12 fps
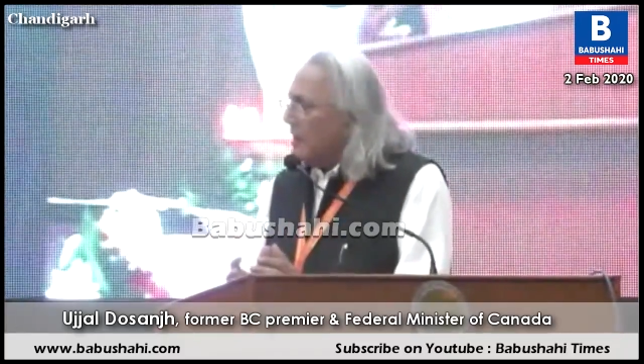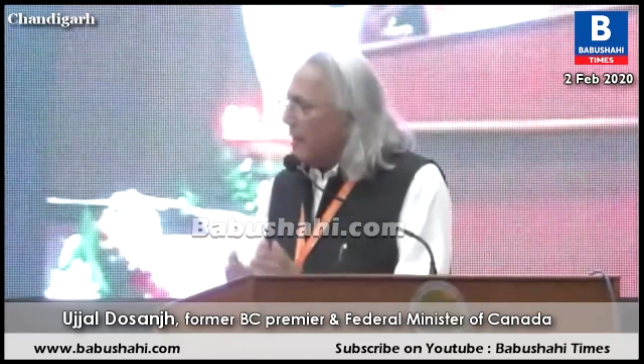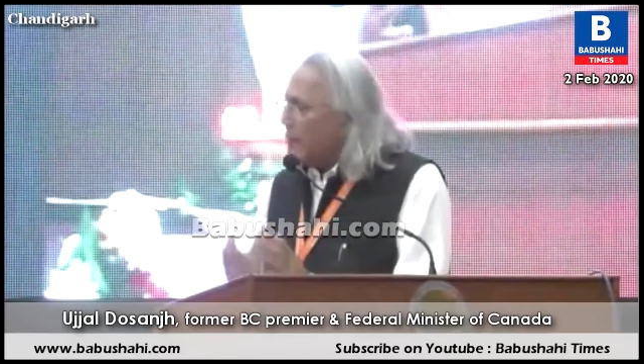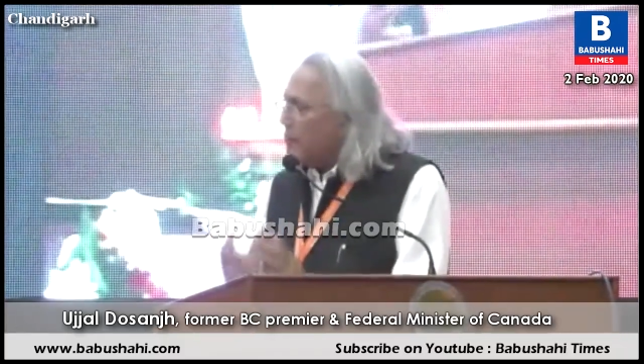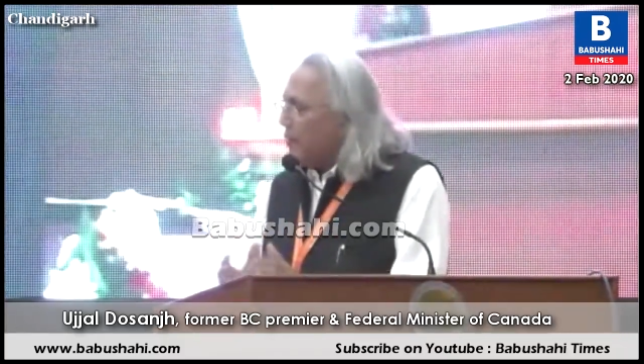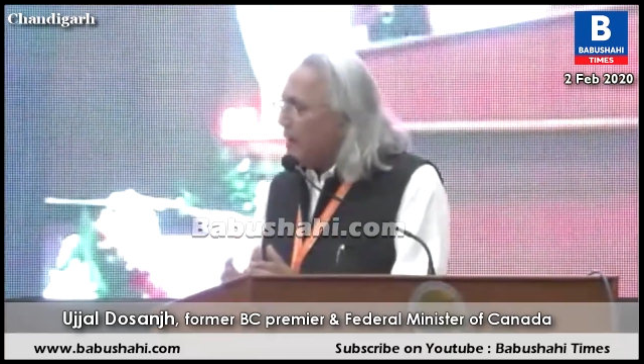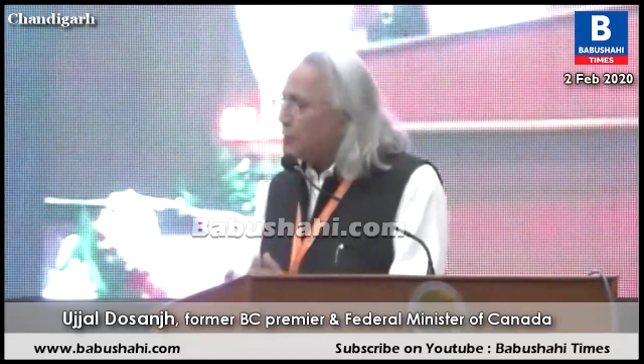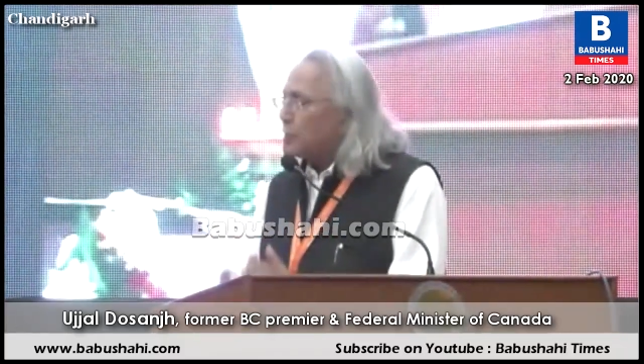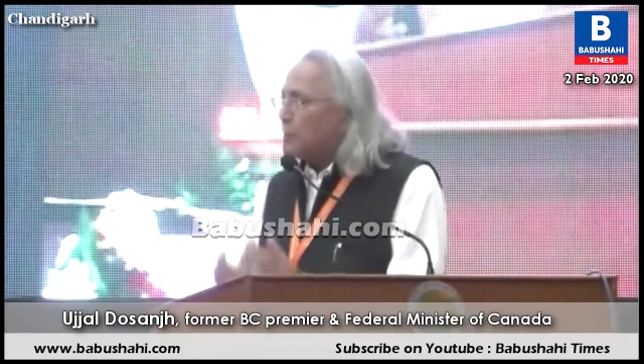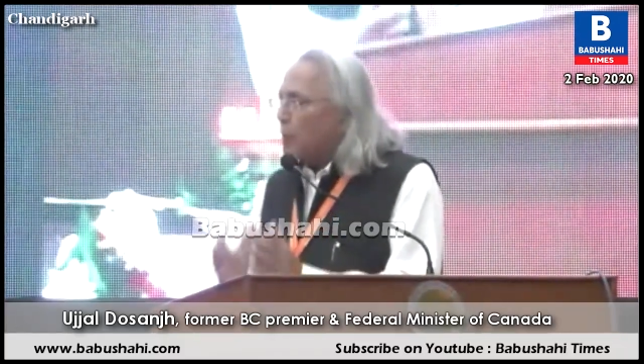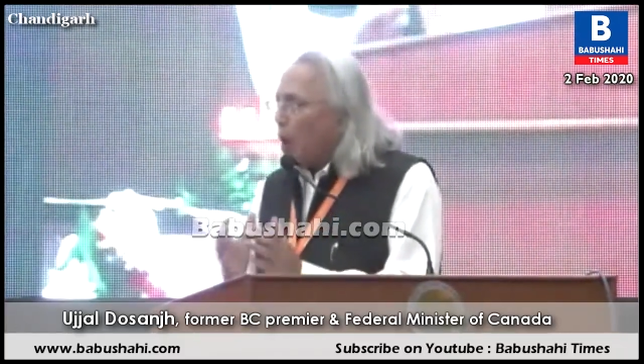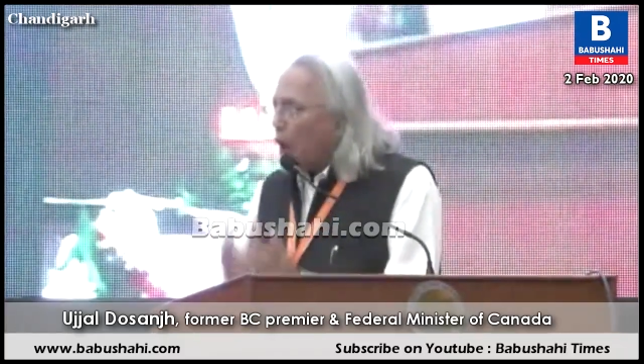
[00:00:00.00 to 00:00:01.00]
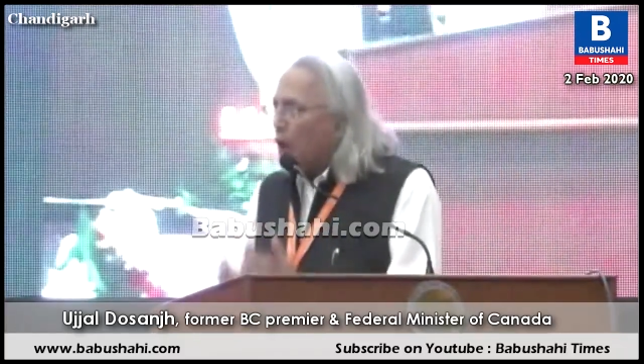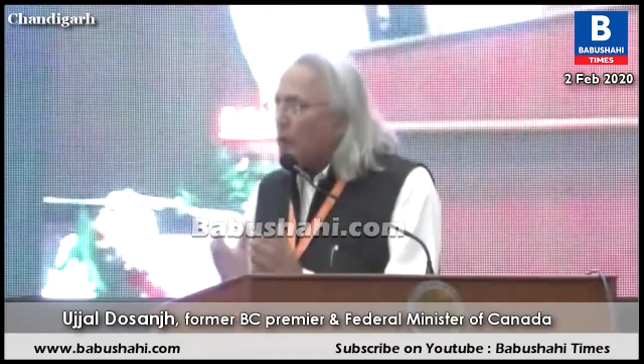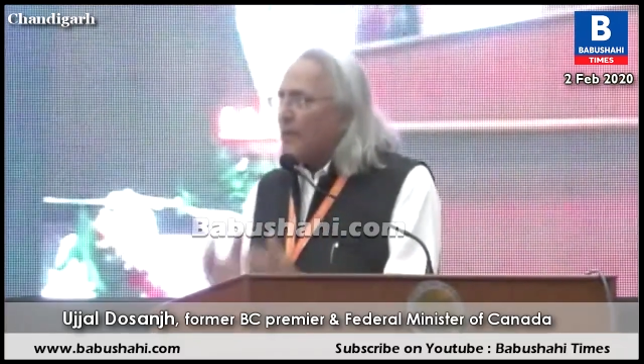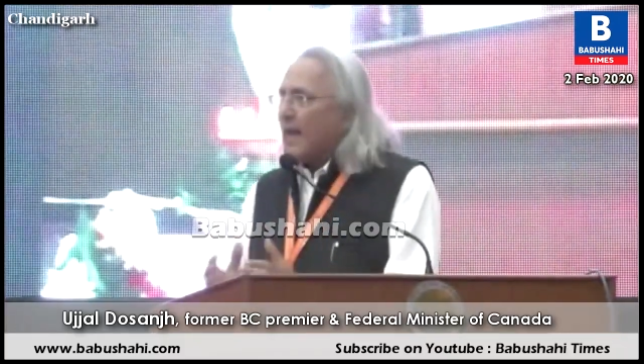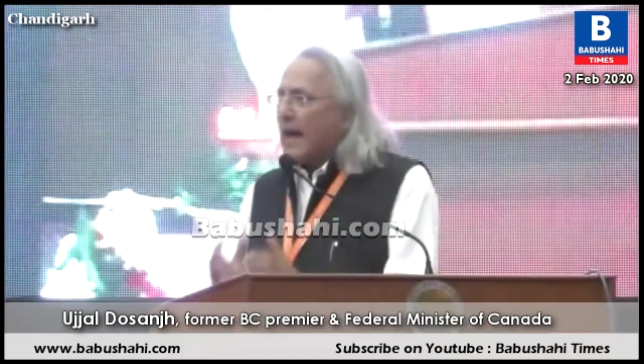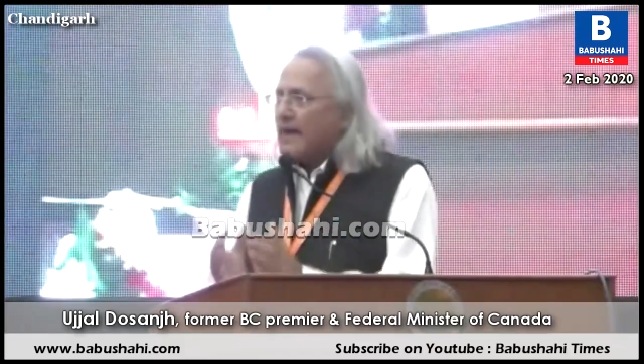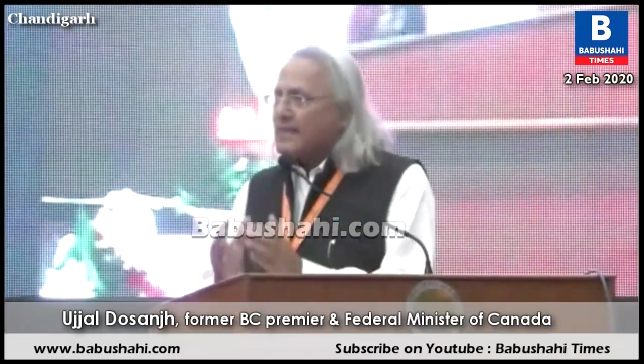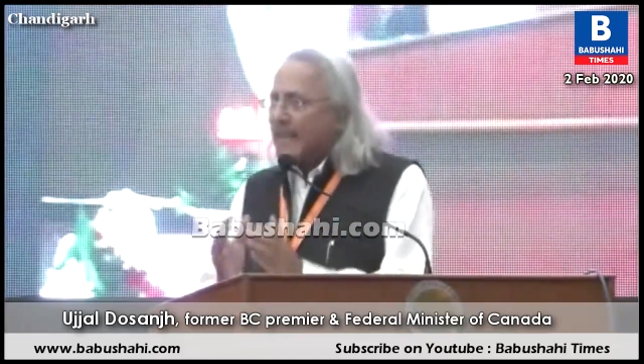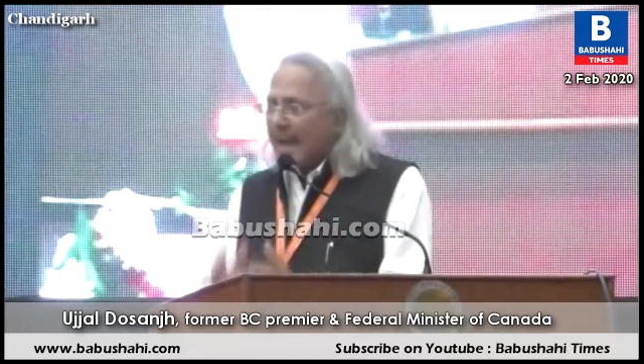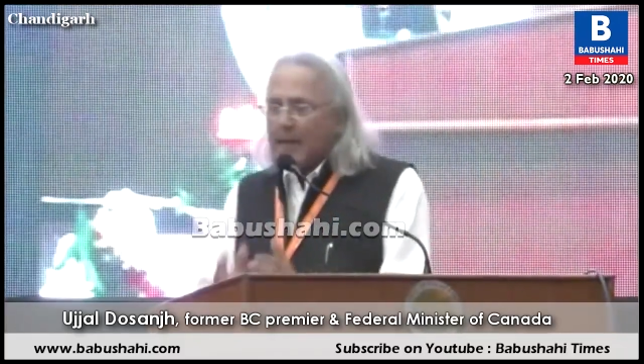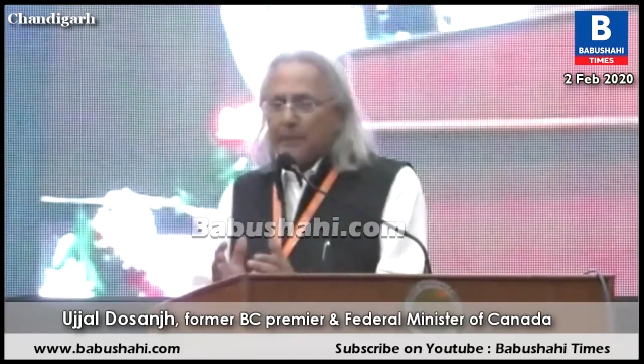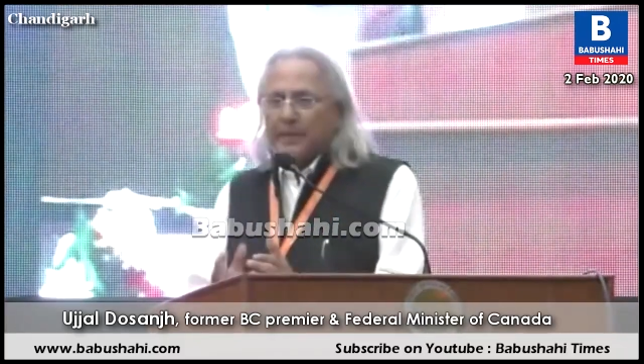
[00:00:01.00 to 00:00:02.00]
in face of all that's
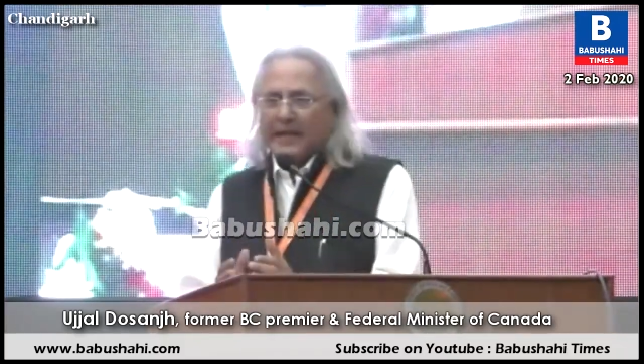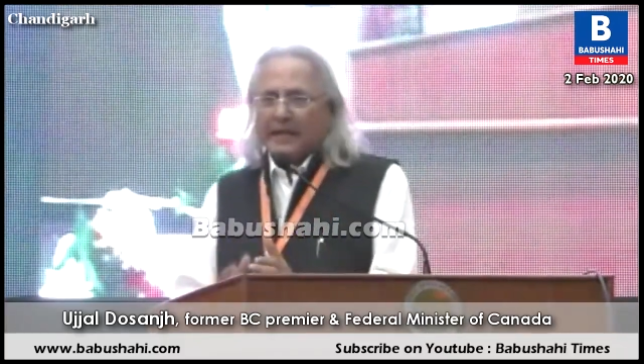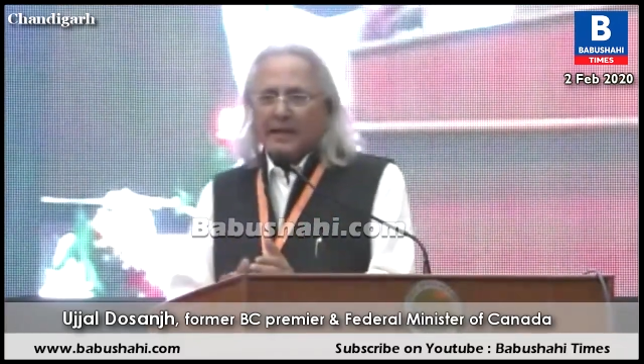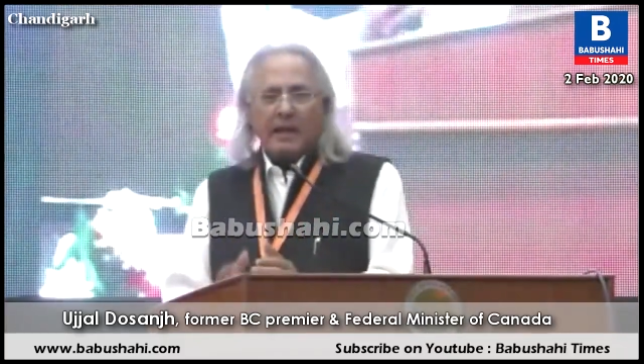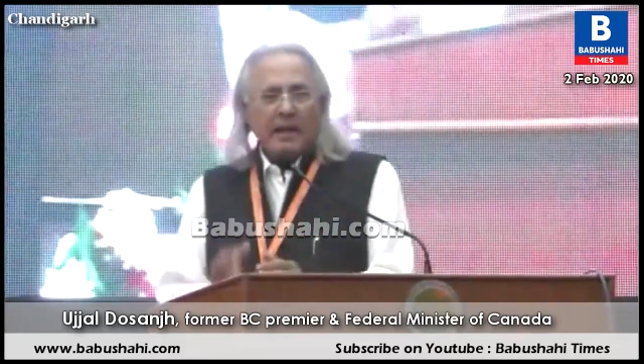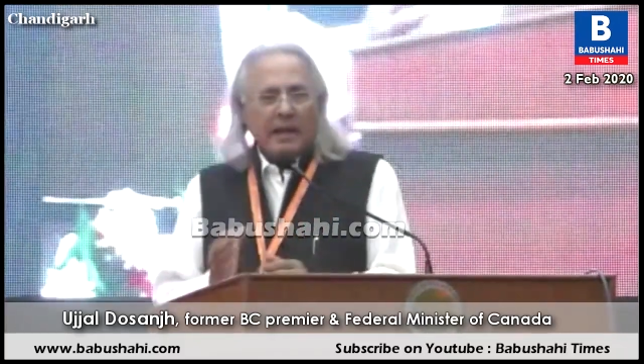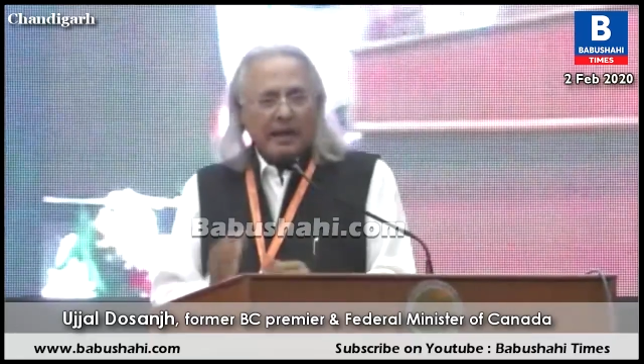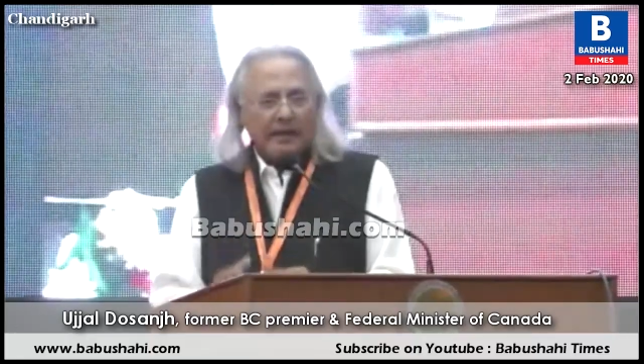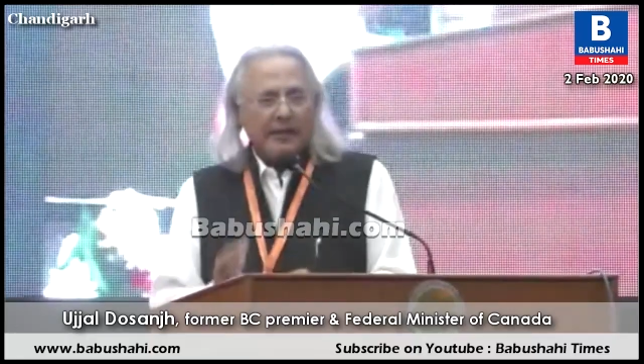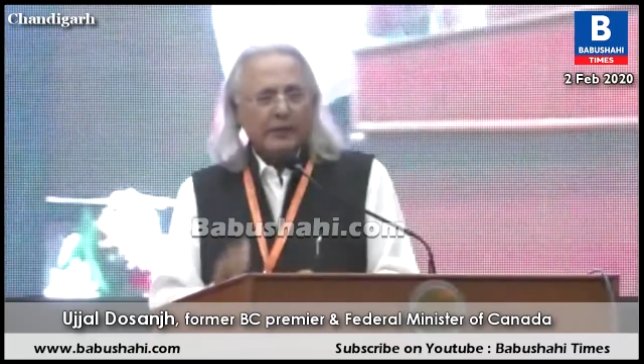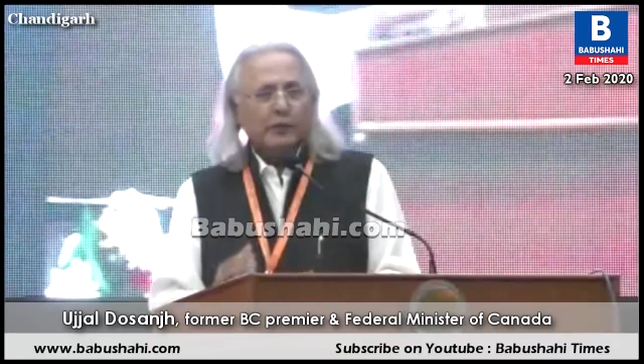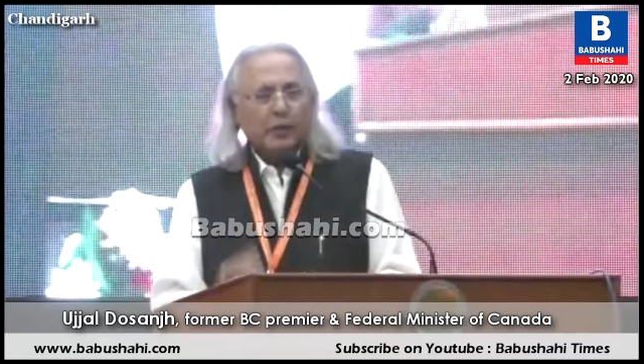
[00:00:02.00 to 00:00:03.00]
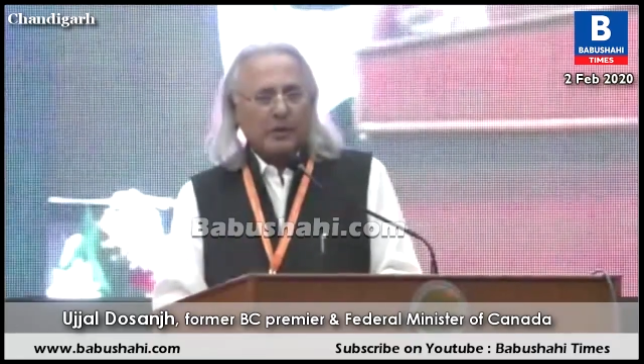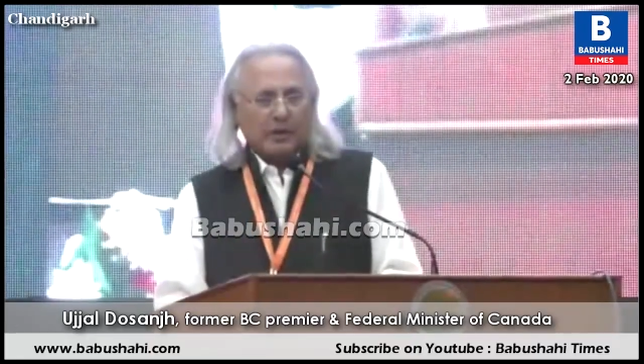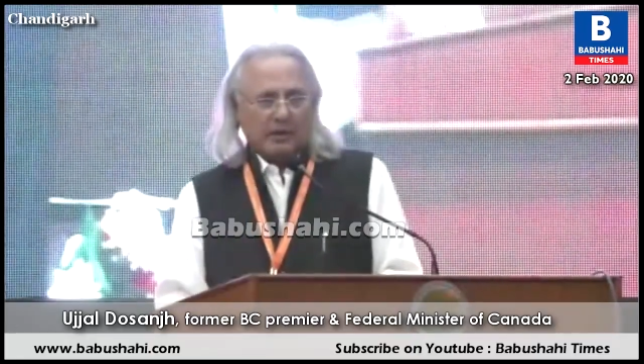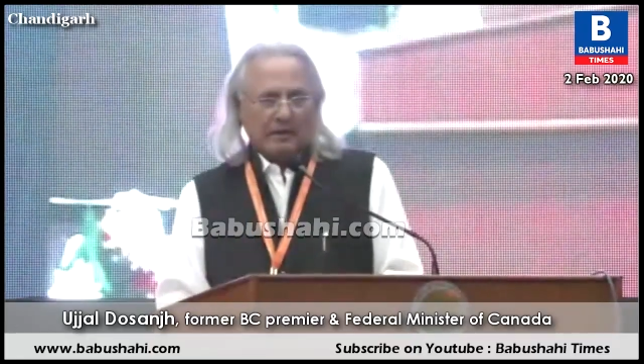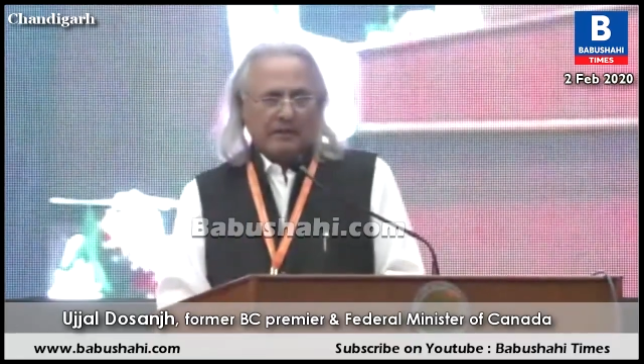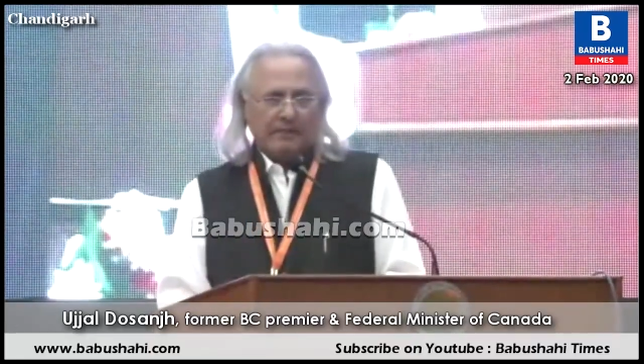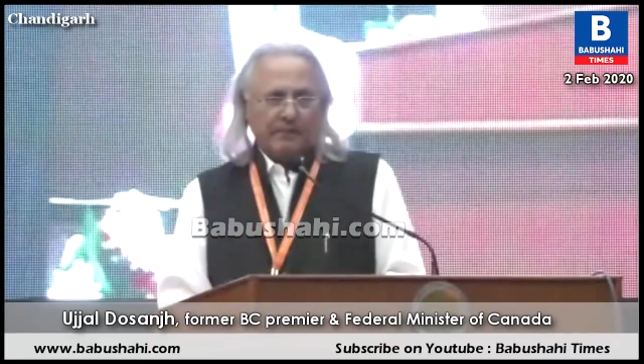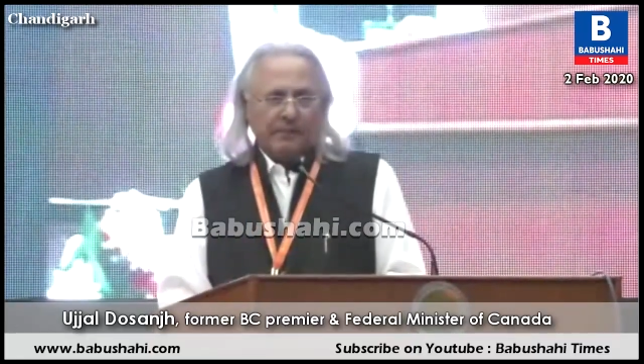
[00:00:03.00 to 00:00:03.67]
happening in this world.